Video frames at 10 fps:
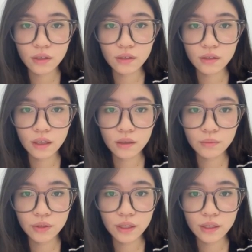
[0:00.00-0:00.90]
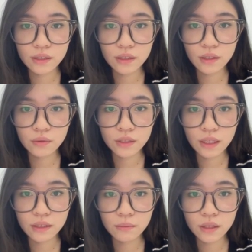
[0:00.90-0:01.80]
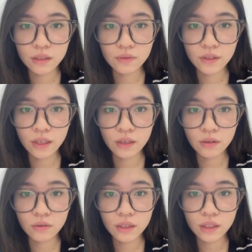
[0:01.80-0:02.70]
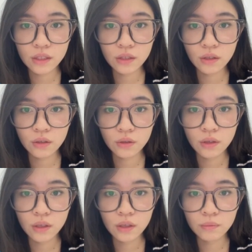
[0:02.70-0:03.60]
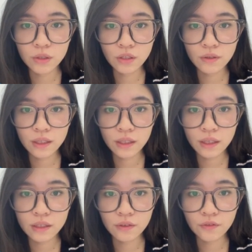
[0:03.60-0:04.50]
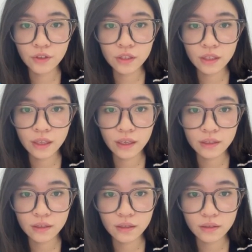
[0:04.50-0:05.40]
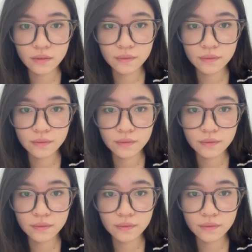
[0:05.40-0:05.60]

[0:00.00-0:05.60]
a comprehensive assessment of their own digital maturity is the first task.